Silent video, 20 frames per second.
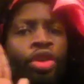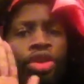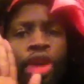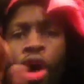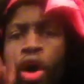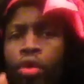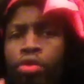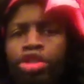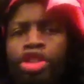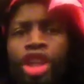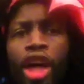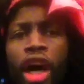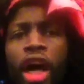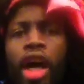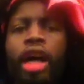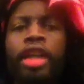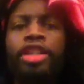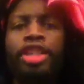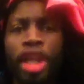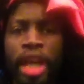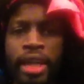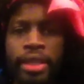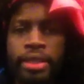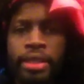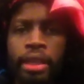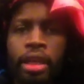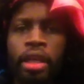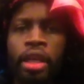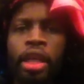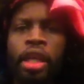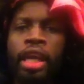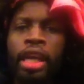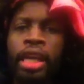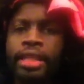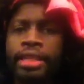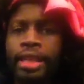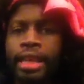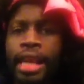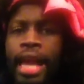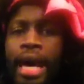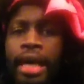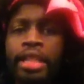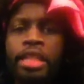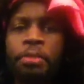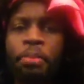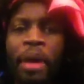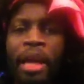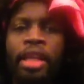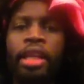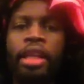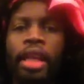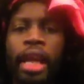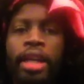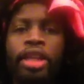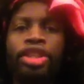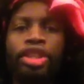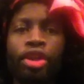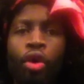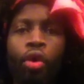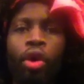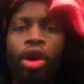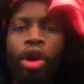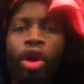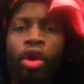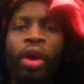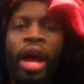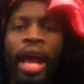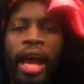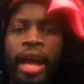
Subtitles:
Don't judge, Nessa. It's a lot of speculation going on